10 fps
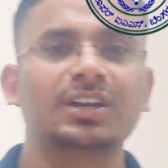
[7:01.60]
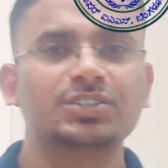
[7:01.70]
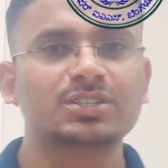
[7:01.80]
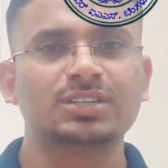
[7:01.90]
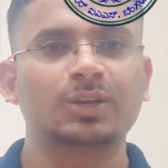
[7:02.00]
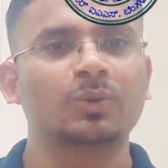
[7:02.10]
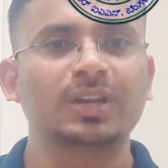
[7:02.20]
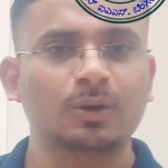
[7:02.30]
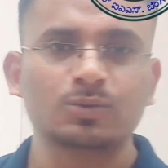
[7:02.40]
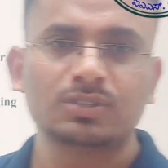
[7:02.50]
Nations Security
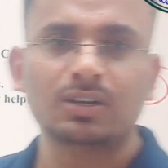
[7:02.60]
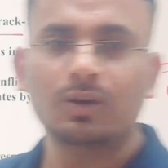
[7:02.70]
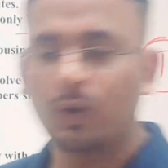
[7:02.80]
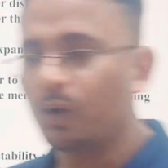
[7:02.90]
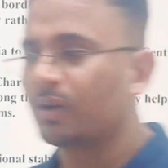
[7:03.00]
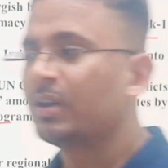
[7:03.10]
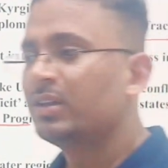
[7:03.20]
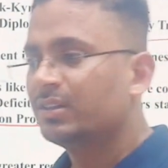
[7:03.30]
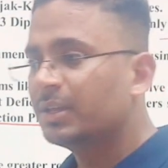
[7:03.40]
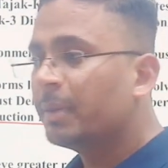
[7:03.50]
Council, or
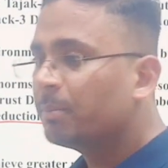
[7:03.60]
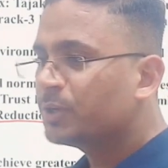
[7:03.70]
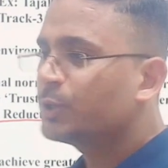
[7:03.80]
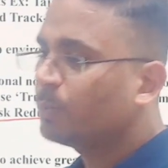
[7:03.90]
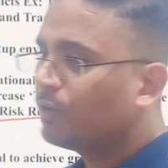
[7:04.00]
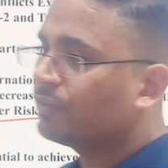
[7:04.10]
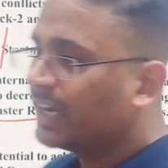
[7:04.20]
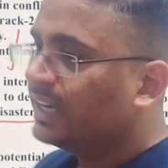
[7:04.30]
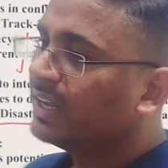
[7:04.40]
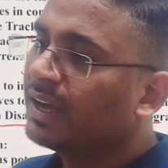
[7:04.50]
the membership of
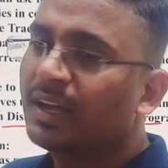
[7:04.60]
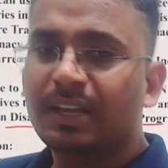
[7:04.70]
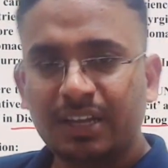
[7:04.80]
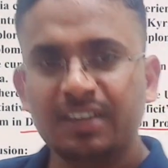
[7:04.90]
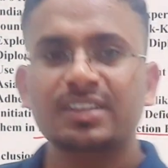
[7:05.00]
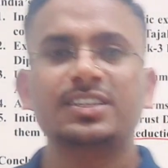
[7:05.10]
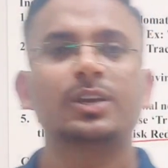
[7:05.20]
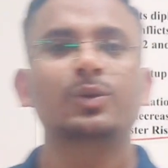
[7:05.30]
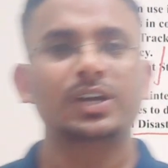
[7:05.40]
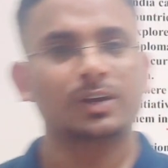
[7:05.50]
India in the
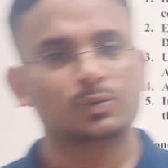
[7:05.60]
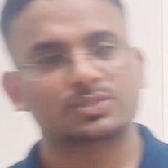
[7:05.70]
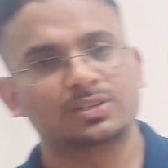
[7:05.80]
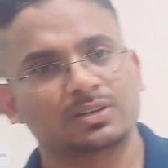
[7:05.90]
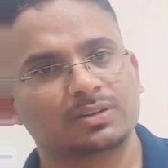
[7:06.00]
Security Council,